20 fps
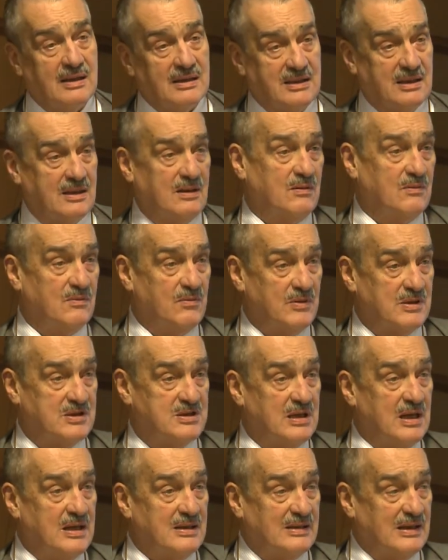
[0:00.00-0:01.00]
things,
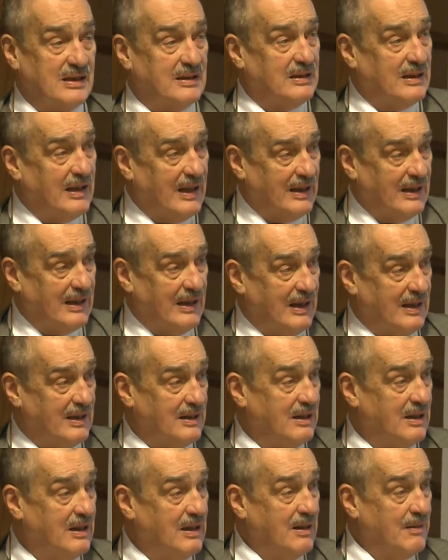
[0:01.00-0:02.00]
which that again,